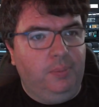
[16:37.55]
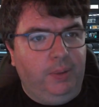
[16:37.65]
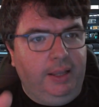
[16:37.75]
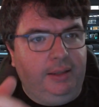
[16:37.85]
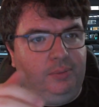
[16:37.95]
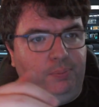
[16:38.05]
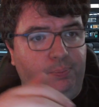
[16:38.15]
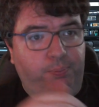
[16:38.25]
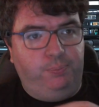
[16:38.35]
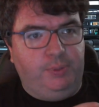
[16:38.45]
but like
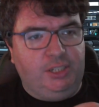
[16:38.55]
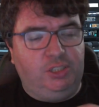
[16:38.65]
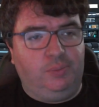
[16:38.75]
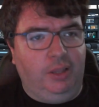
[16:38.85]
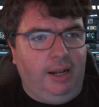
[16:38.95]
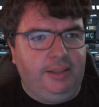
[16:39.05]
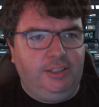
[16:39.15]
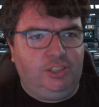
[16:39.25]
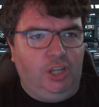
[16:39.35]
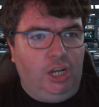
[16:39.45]
this, a lot of
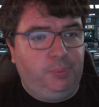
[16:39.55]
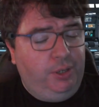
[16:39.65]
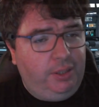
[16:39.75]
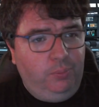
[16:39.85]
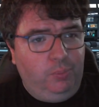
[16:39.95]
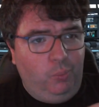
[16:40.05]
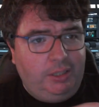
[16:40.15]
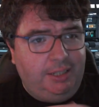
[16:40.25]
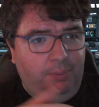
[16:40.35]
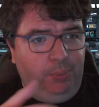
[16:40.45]
these songs, particularly
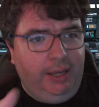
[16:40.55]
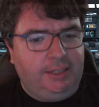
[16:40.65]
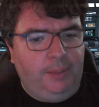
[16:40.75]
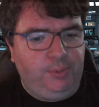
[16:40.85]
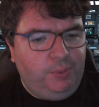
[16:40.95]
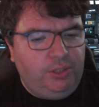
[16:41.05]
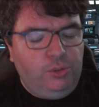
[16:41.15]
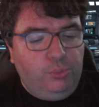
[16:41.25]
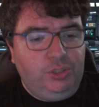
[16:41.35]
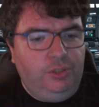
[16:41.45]
ones that get picked up to be
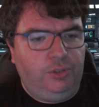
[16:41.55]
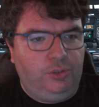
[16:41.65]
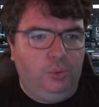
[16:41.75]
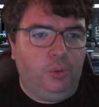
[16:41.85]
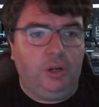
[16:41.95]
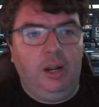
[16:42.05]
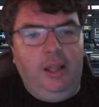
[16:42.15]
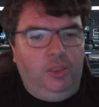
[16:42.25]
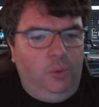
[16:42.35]
used in the tour,